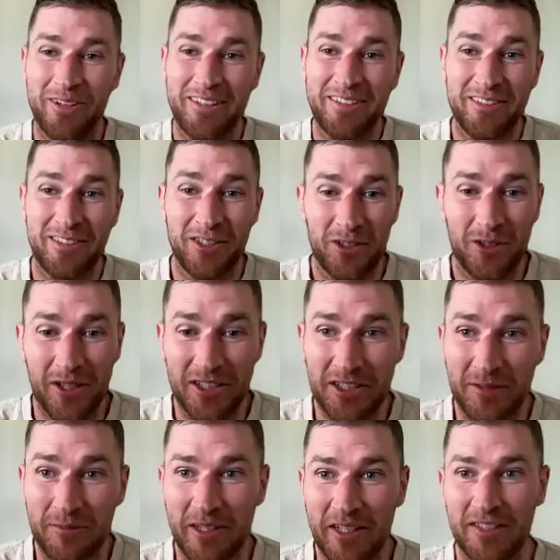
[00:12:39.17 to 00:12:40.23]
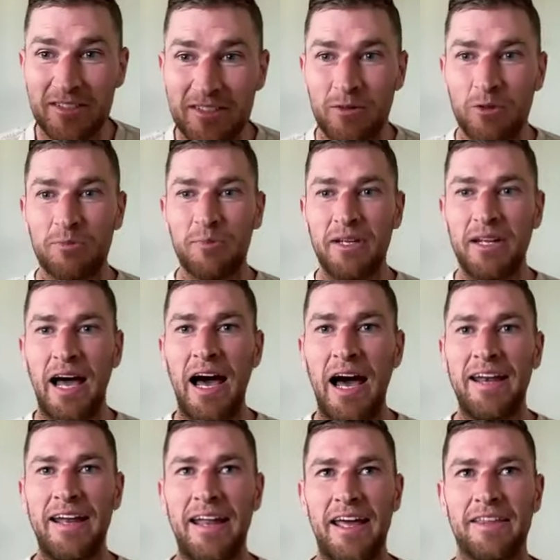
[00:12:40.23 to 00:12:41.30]
it's a good question, because it would be
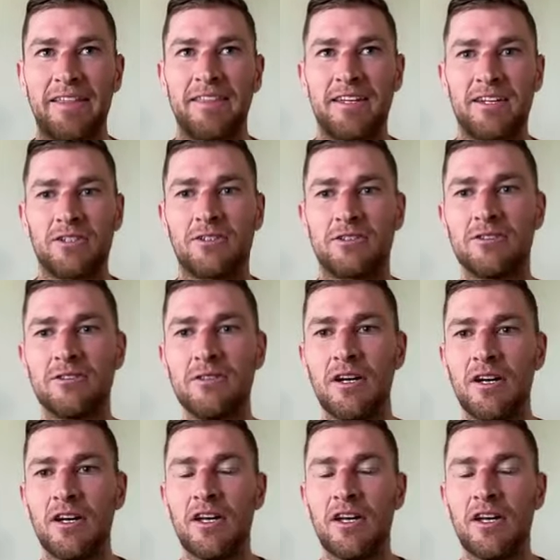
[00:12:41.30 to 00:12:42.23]
unethical